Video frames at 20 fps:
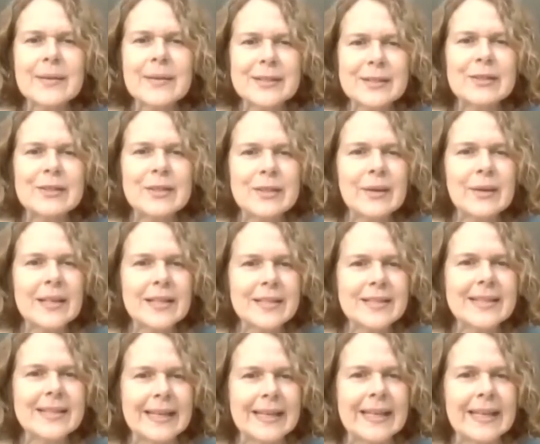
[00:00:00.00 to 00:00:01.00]
it's true,
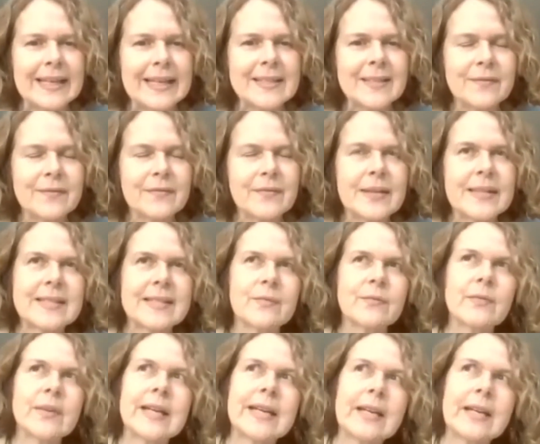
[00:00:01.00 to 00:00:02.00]
actually. It's a
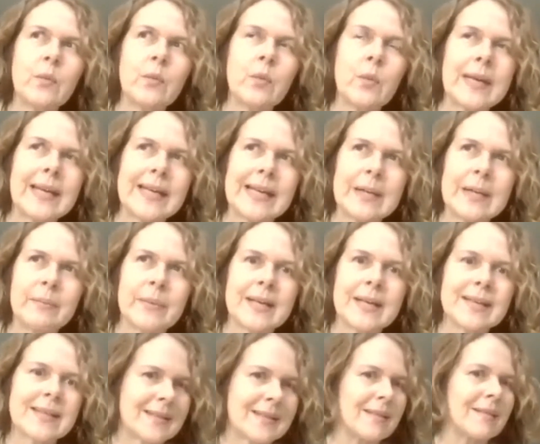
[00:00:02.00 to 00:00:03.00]
really weirdly
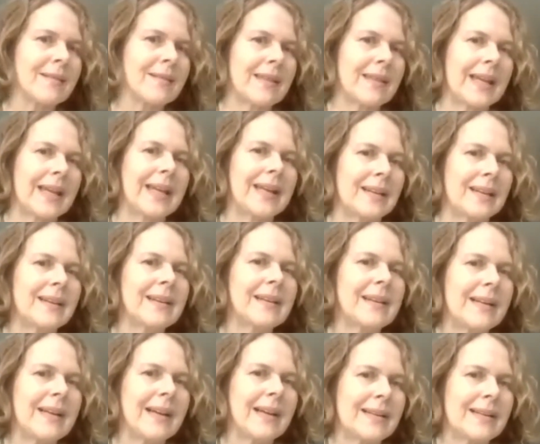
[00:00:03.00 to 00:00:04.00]
personal thing.
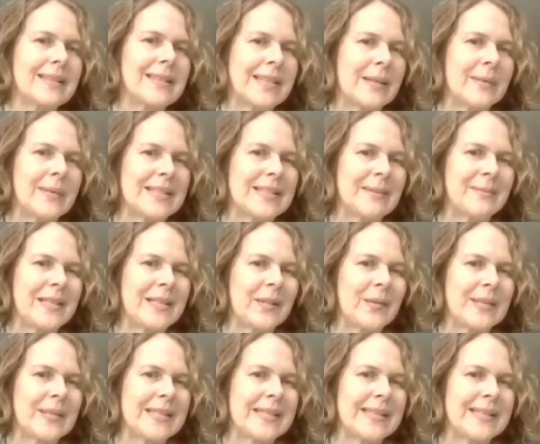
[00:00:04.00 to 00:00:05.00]

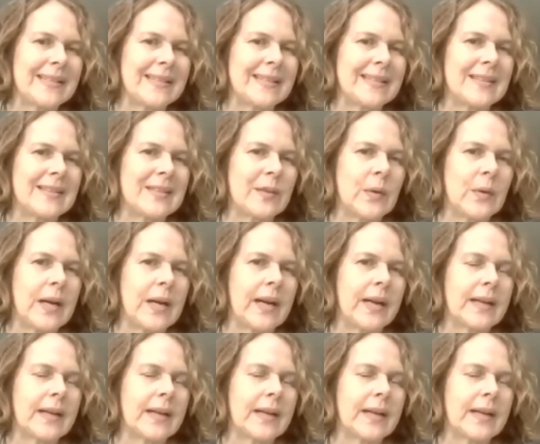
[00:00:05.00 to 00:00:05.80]
With your work.